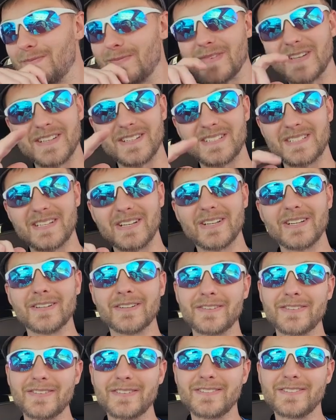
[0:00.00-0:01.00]
It's tough.
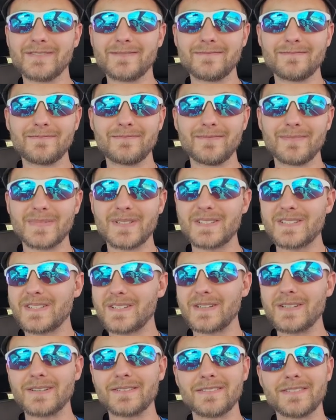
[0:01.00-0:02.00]
It's
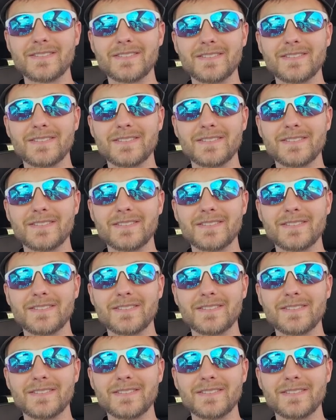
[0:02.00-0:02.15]
tough.